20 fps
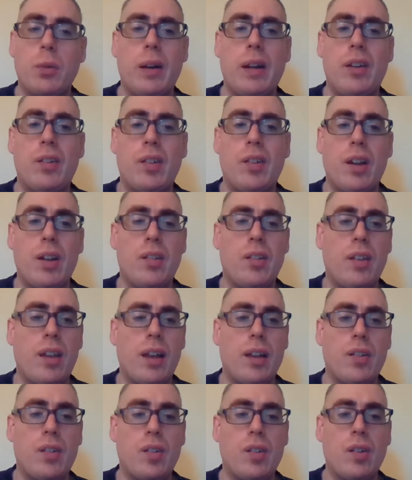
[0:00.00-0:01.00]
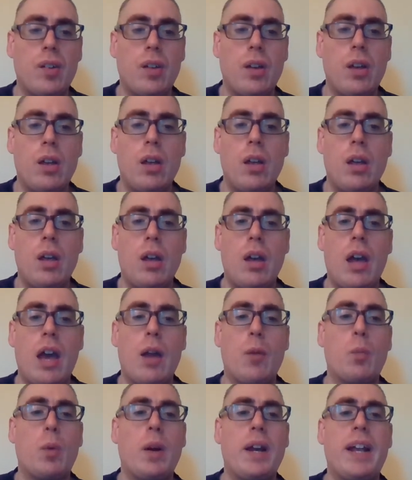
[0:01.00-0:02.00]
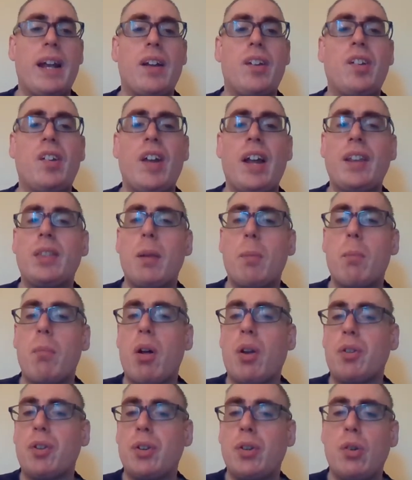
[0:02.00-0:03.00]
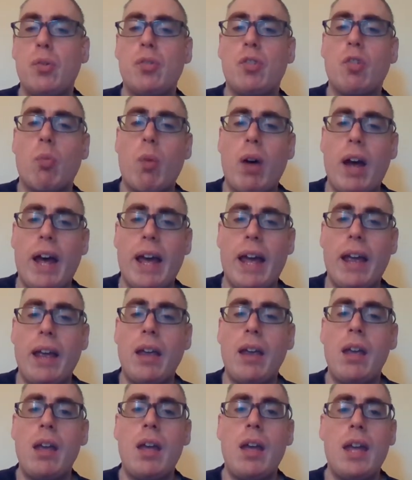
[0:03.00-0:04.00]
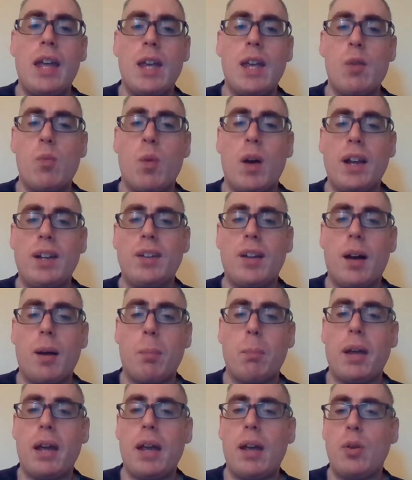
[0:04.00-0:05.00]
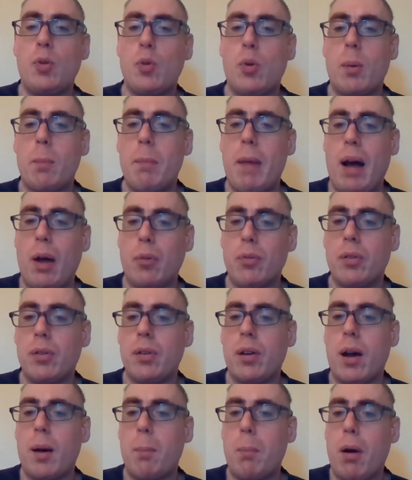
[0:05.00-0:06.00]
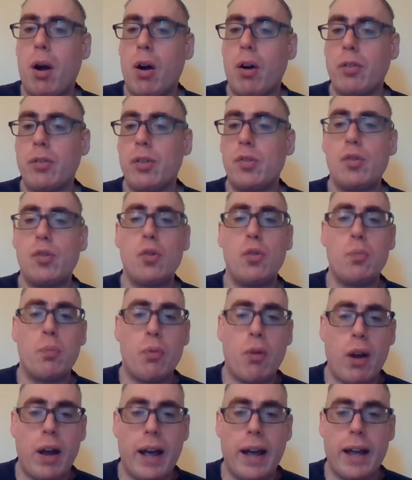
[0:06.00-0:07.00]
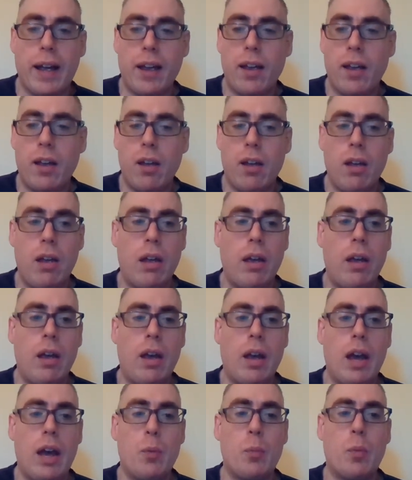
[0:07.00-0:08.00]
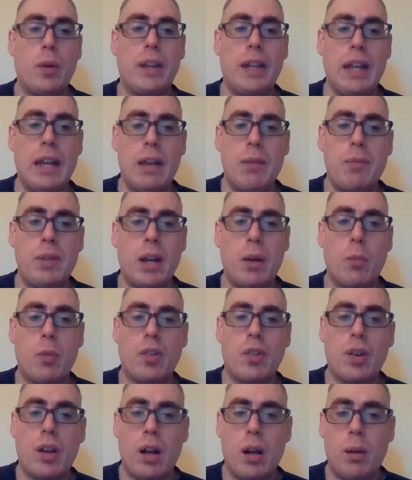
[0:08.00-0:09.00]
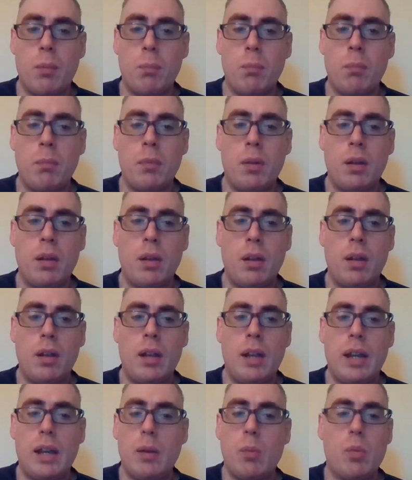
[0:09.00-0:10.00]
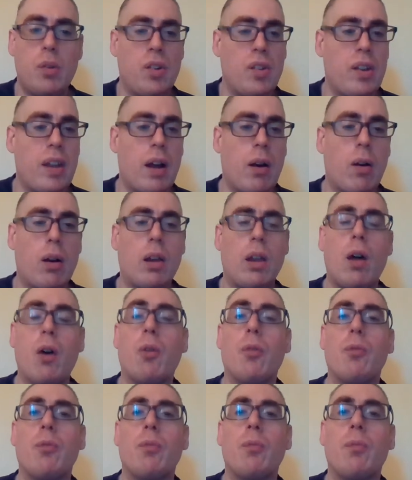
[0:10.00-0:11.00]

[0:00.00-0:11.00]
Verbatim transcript: says this: and when he had sent the multitudes away, he went up into a mountain apart to pray. And when the evening was come, he was there alone.